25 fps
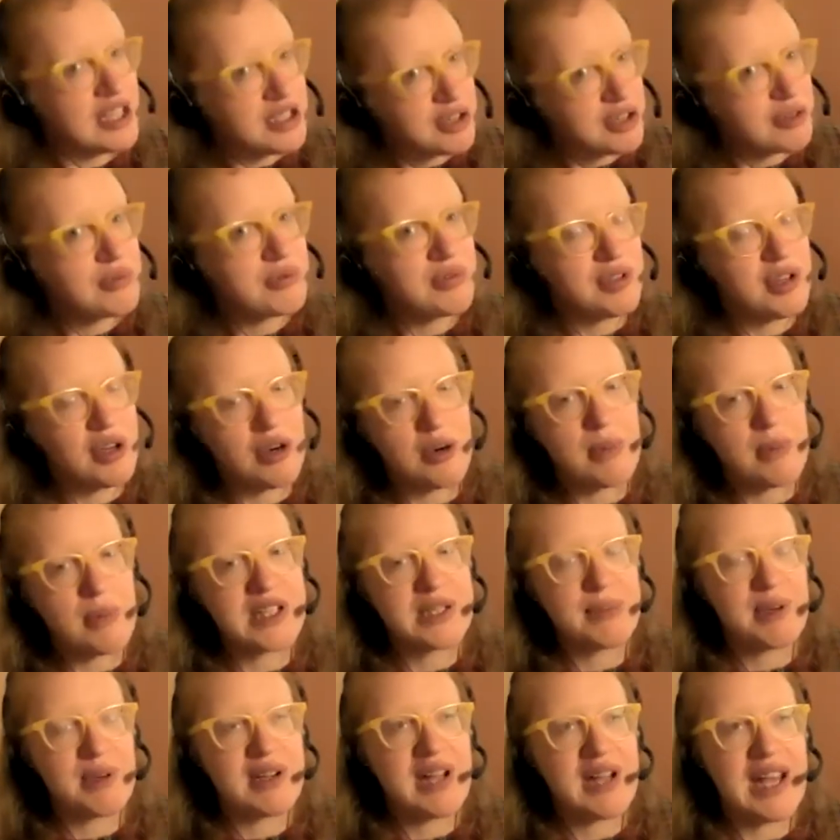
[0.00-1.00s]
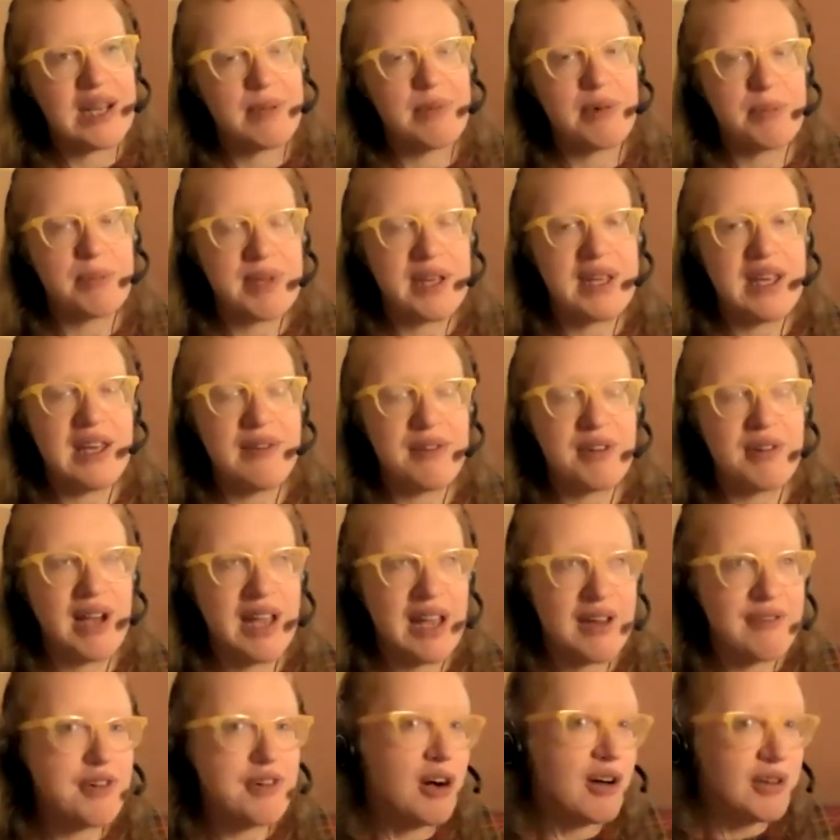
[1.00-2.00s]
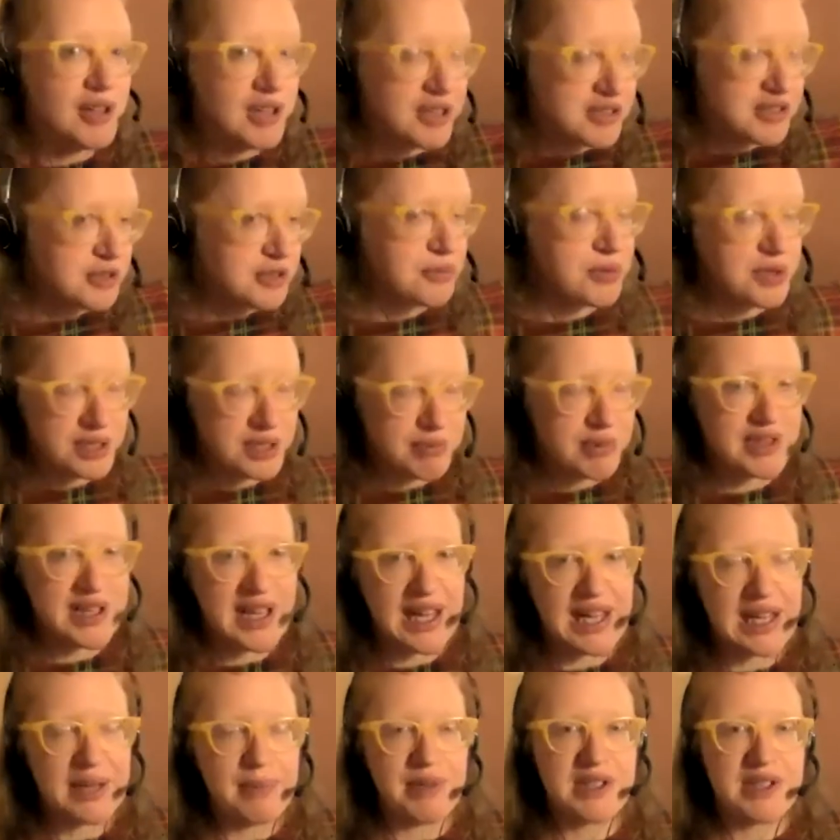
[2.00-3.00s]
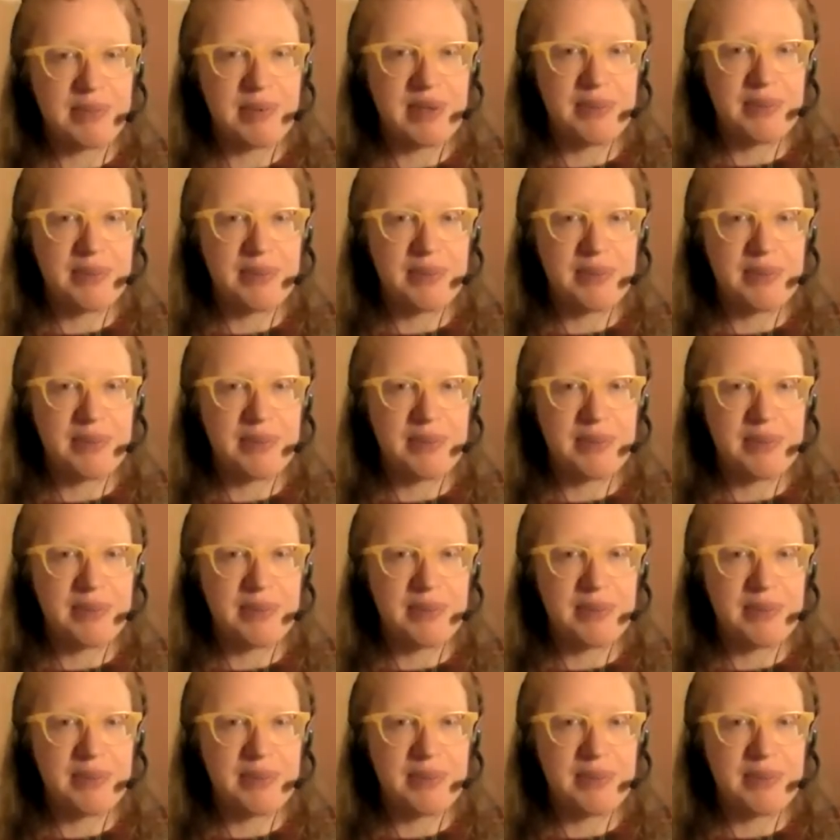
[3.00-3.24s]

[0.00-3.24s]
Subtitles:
don't know much about animal behavior. I have colleagues who work with animals a bit